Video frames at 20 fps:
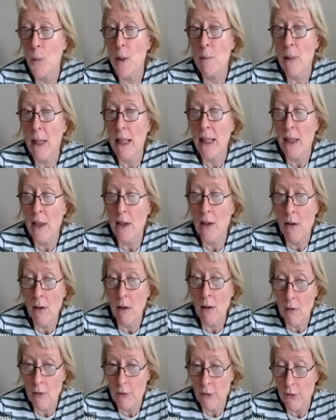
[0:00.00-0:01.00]
we make
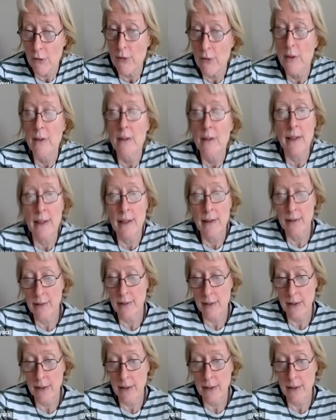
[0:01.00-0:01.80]
of, in